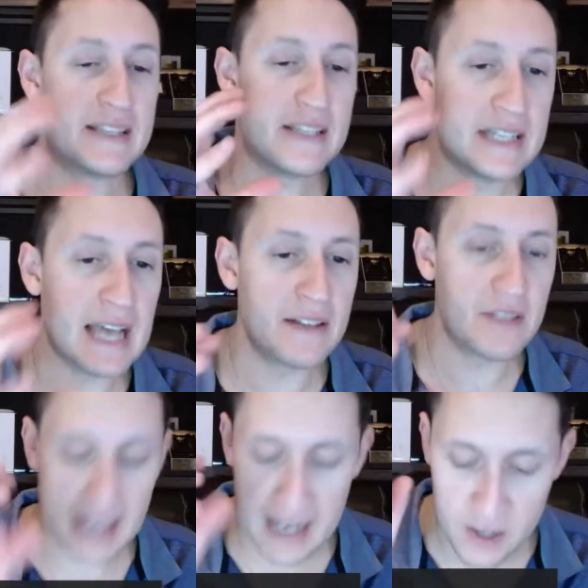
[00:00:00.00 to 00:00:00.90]
It's
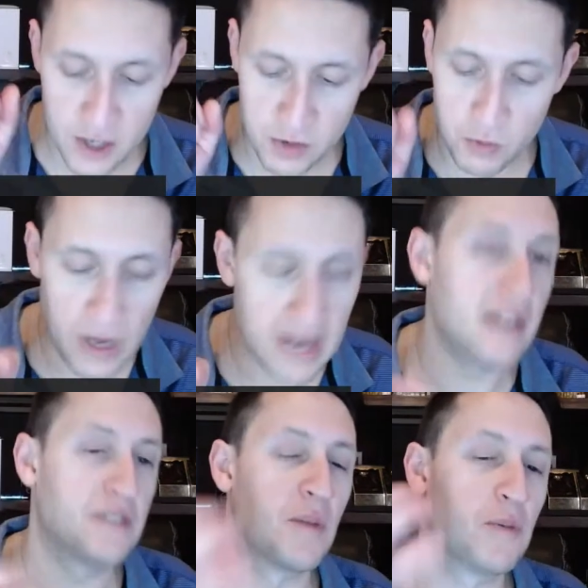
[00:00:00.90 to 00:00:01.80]
dense and it's
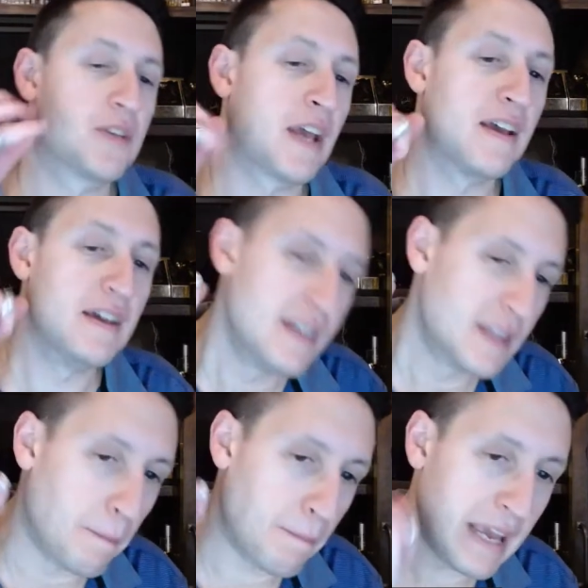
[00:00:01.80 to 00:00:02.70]
sweet. It's almost like
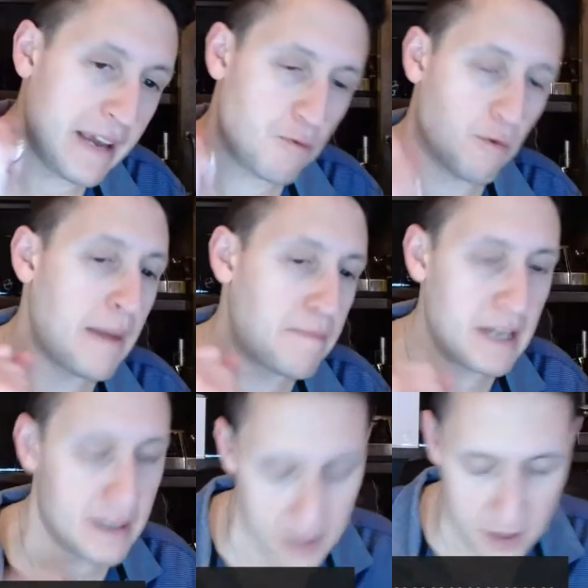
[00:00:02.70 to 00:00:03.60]
the peak
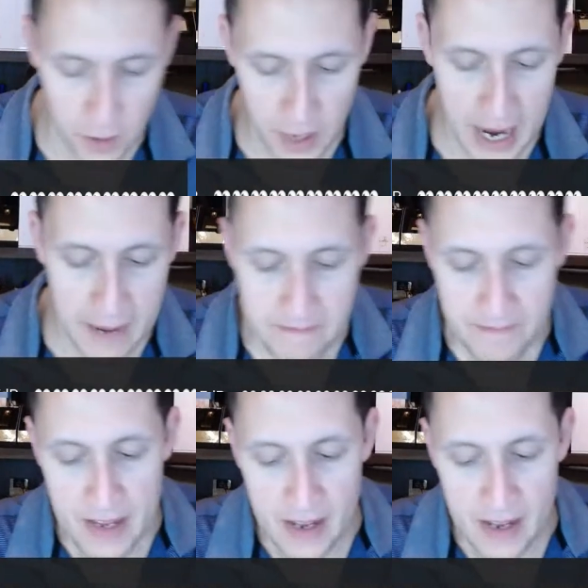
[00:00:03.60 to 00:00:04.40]
ripeness. Okay.